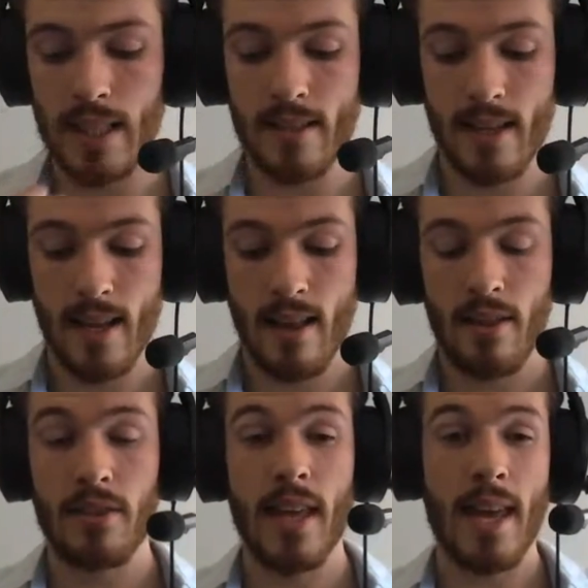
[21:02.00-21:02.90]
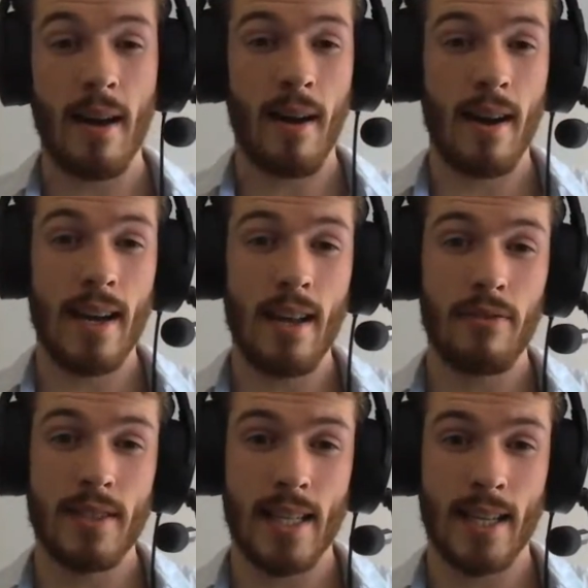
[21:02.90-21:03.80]
is they are
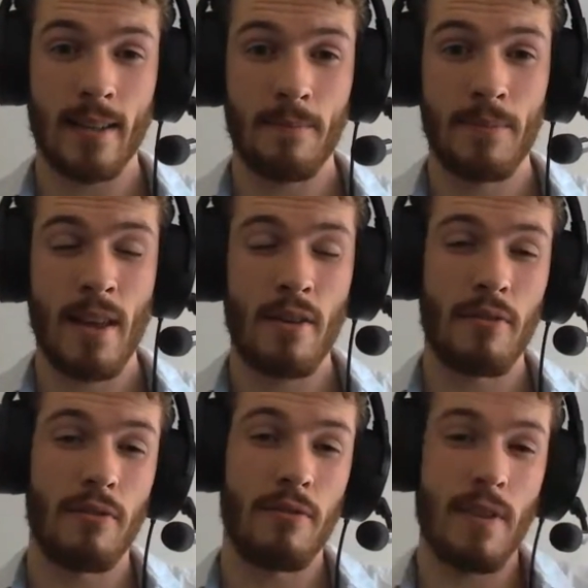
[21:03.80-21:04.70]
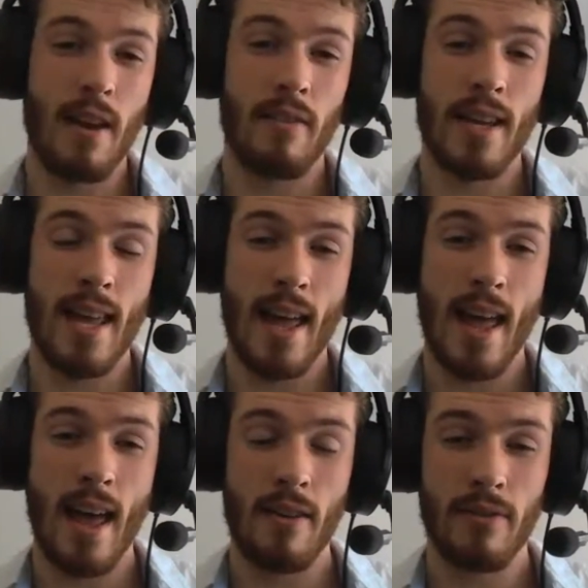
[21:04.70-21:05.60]
lifting very
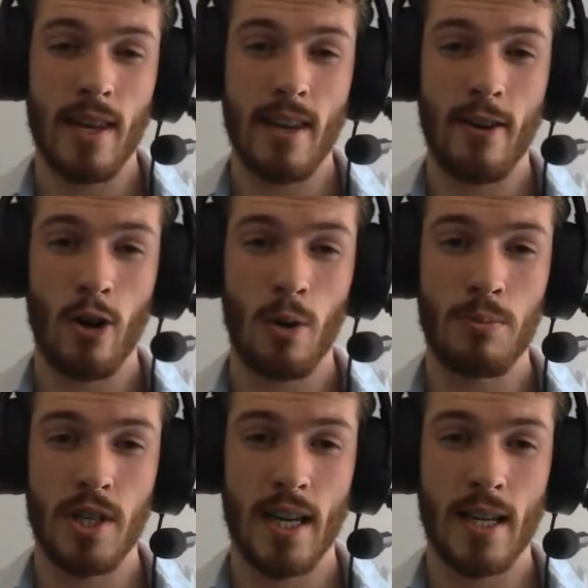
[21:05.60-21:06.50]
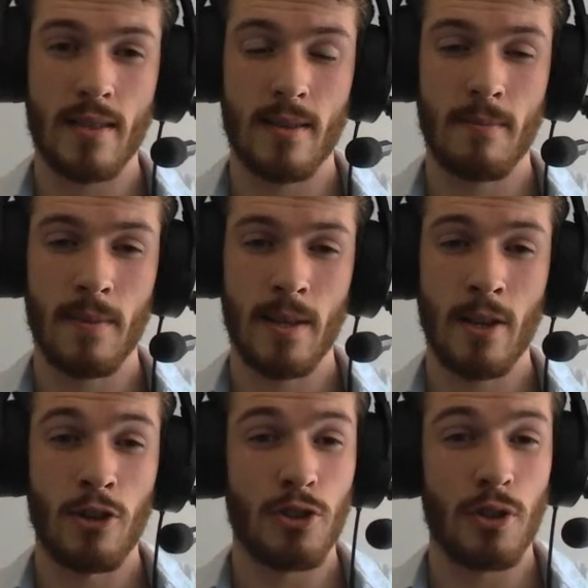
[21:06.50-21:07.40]
heavy objects.
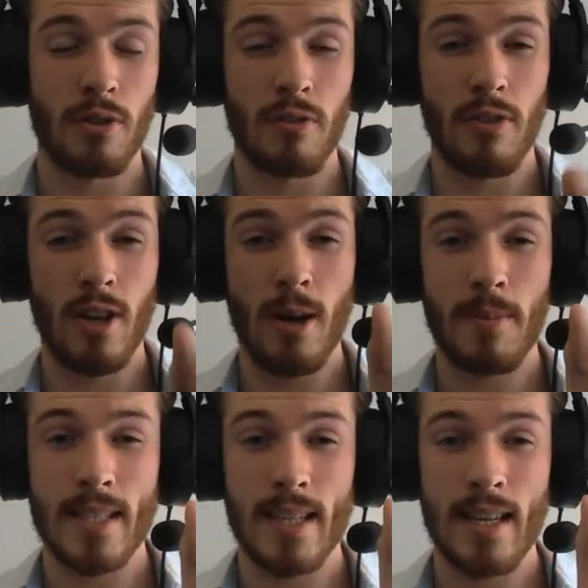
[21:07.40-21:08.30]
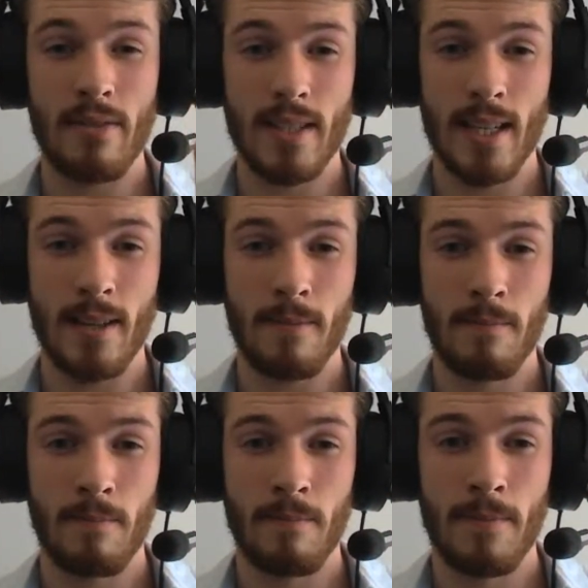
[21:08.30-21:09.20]
So the verb is lifting.
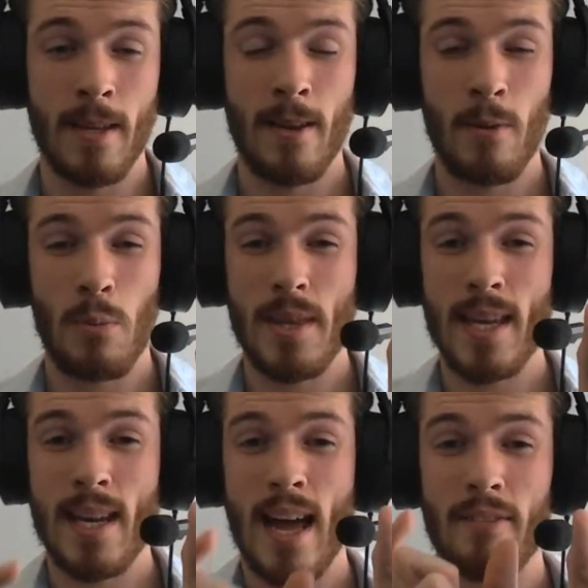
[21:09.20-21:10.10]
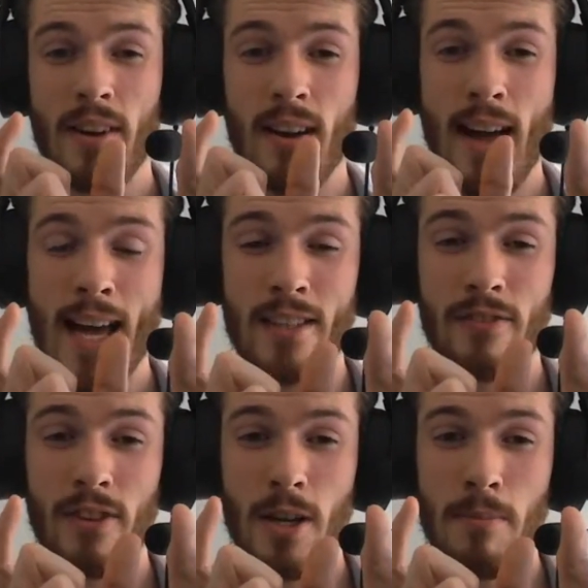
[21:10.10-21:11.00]
We then have our
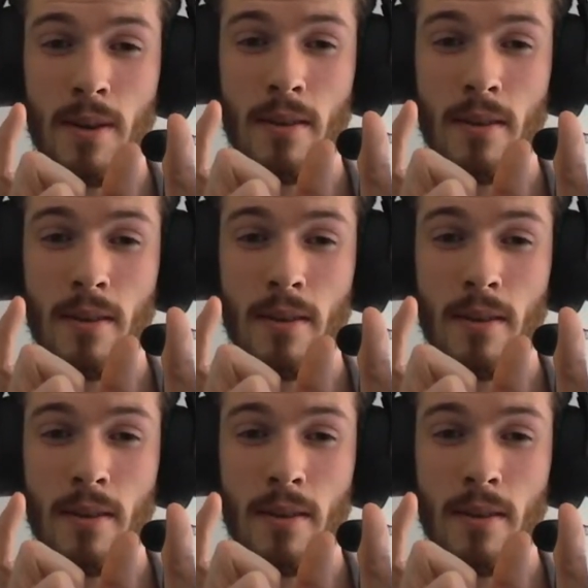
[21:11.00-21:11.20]
adverb,